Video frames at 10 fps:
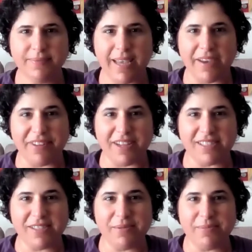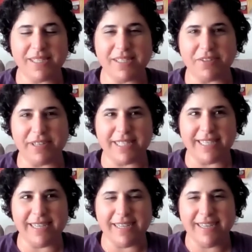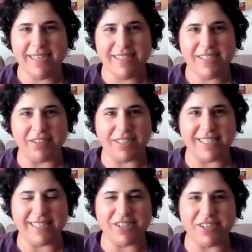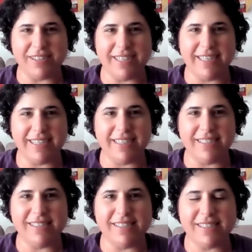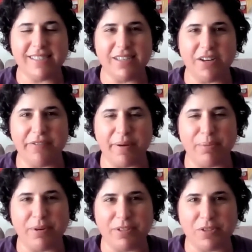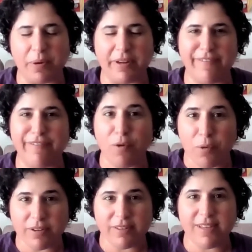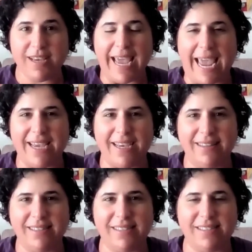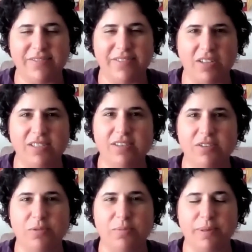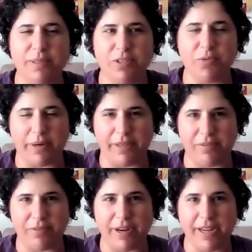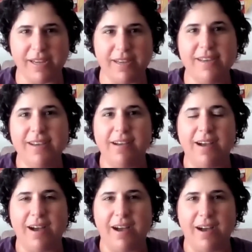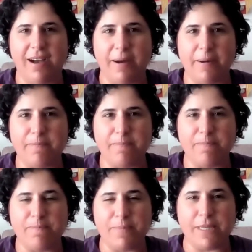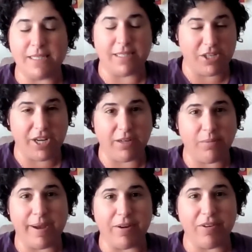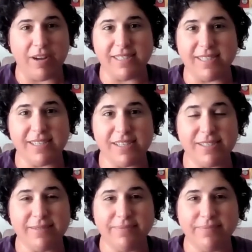Hey Floss Tube, this is Christy, Salty Stitcher. It is November 24th, and this is Floss Tube 23. This is a channel about cross stitch